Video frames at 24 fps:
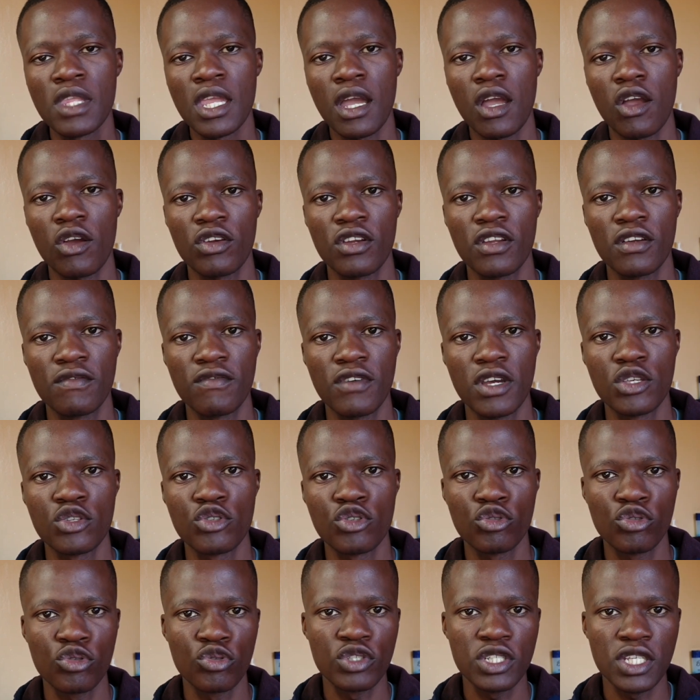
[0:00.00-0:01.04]
I would advise
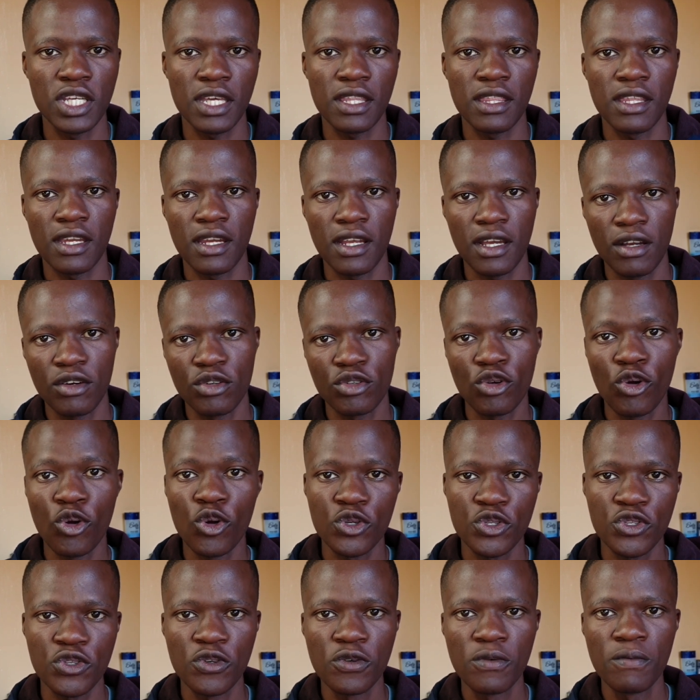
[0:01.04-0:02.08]
you to check that out
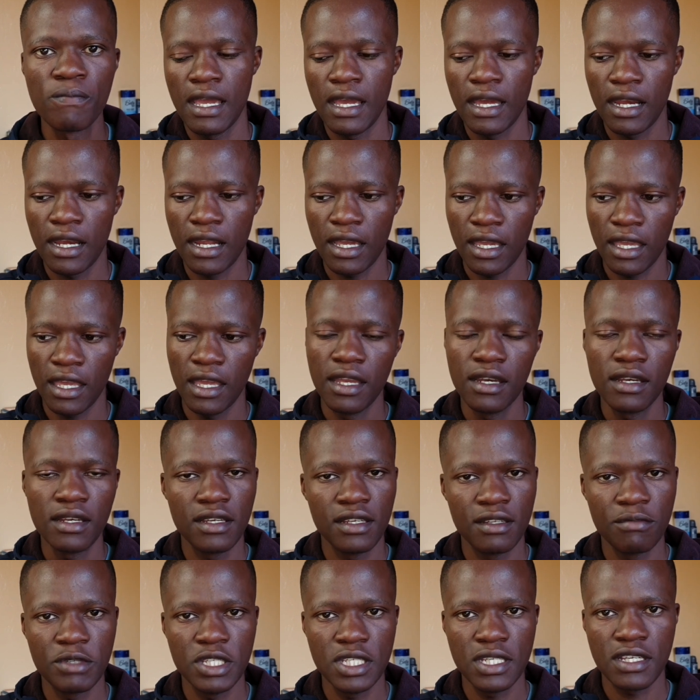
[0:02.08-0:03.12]
also. And again,
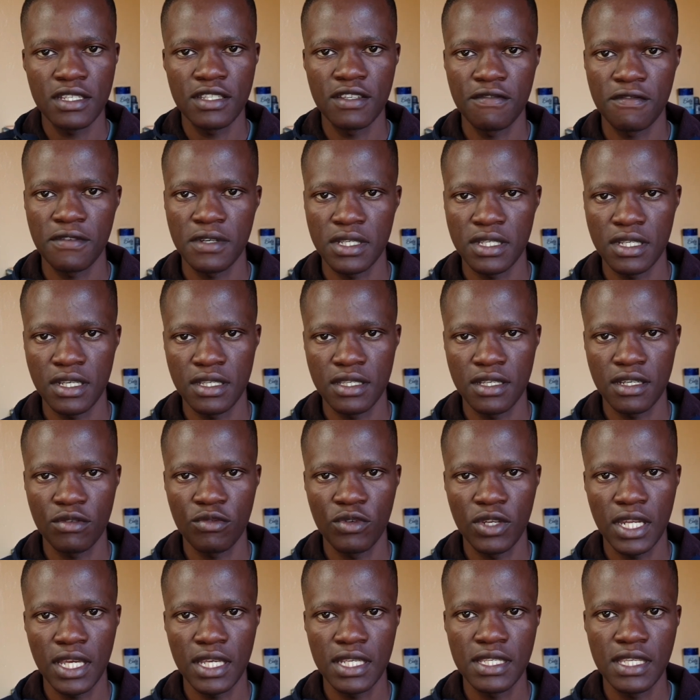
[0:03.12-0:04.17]
let me just emphasize that
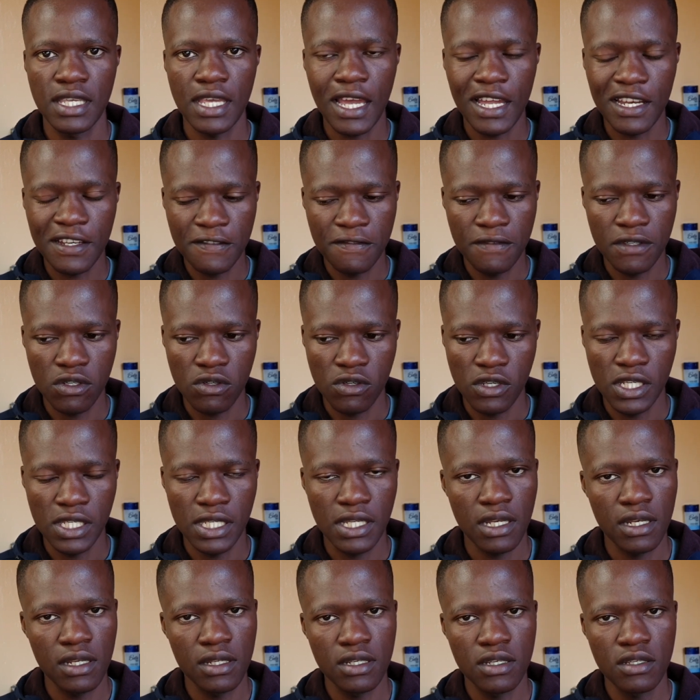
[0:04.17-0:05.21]
when I say artificial
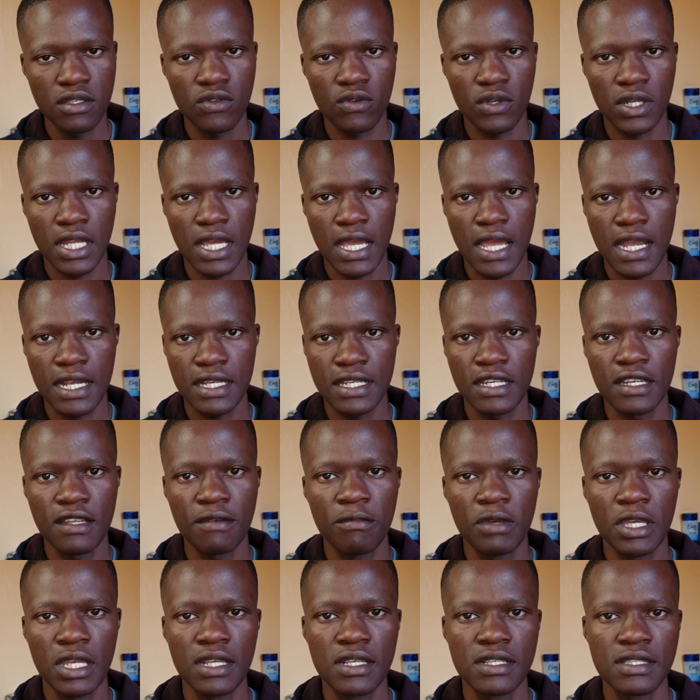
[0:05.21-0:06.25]
intelligence, what I actually
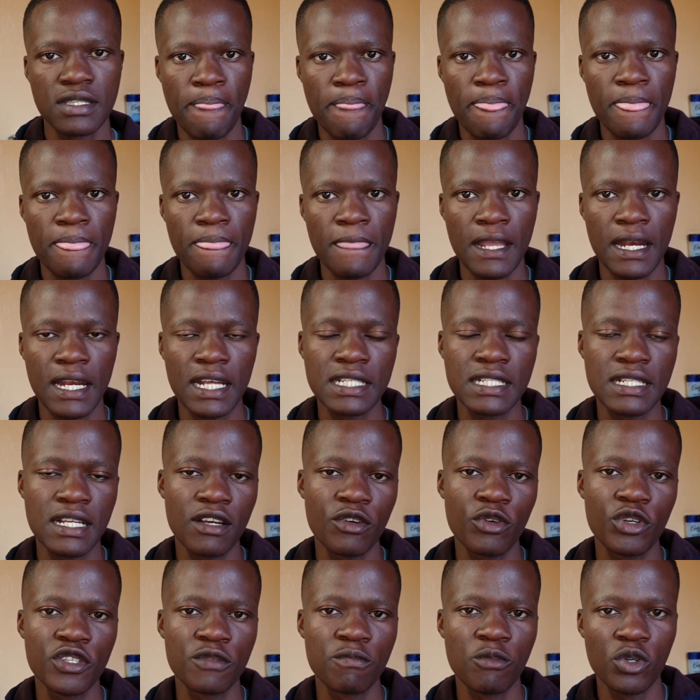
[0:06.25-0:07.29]
mean is the large
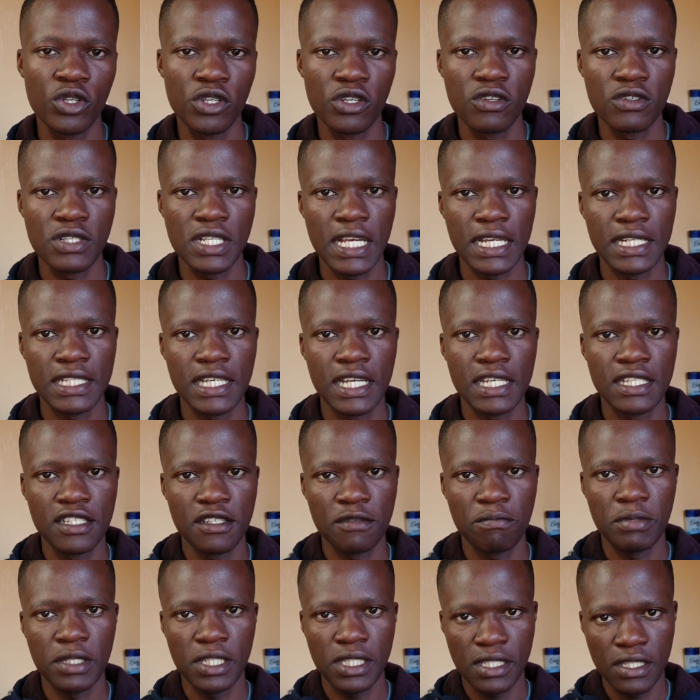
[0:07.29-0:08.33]
language models like
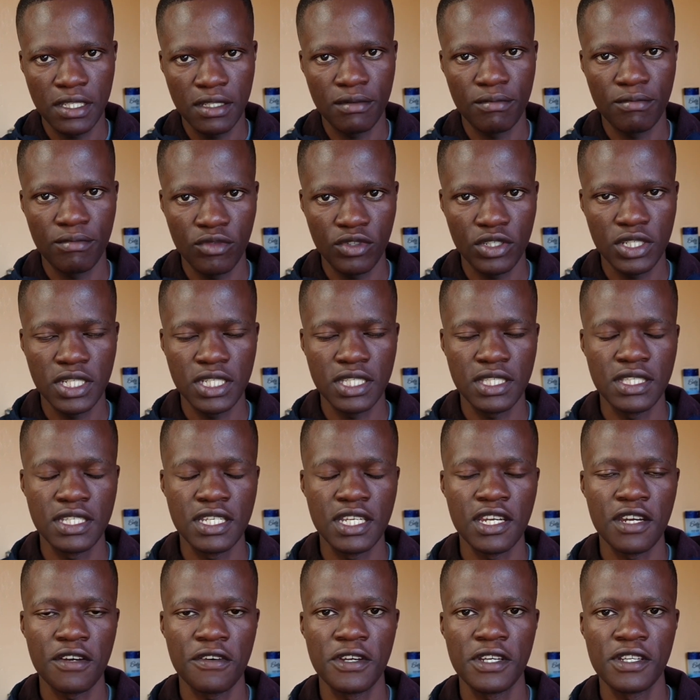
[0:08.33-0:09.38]
ChatGPT, which is
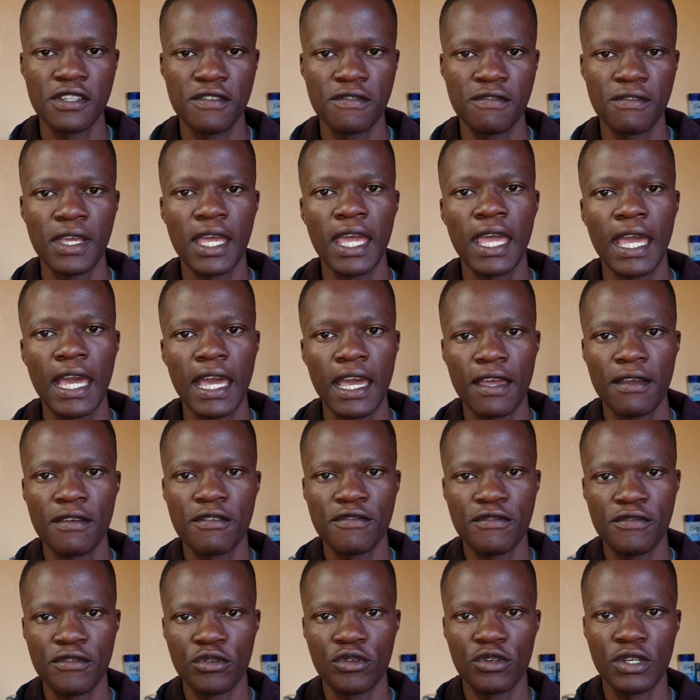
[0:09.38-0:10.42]
generative AI
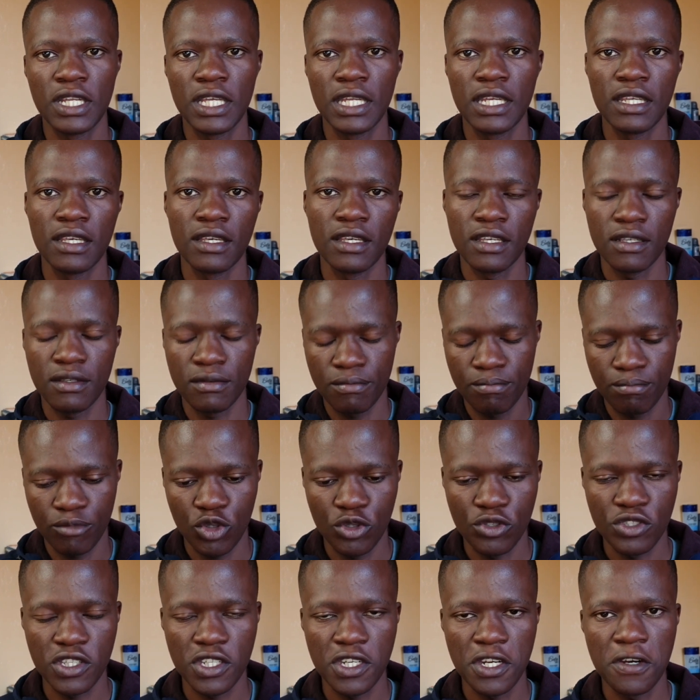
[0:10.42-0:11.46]
for your learning,
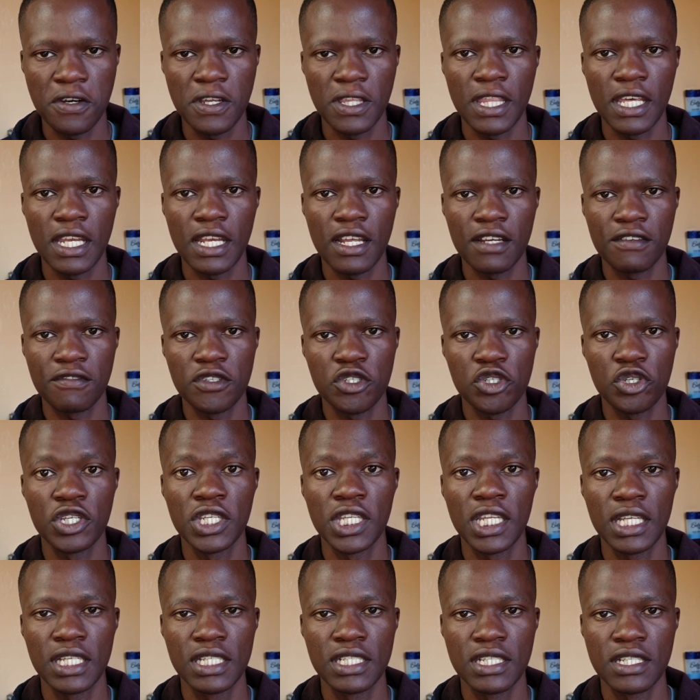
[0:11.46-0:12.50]
considering that artificial
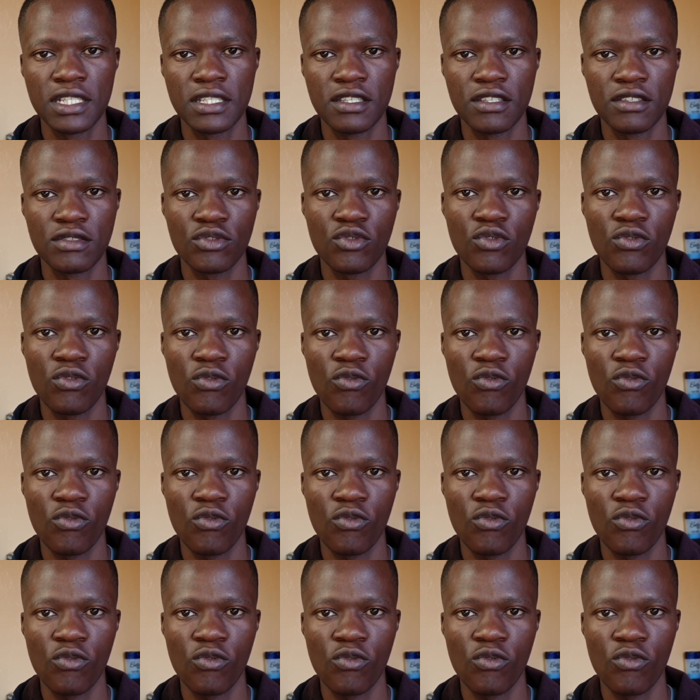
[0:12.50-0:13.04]
intelligence is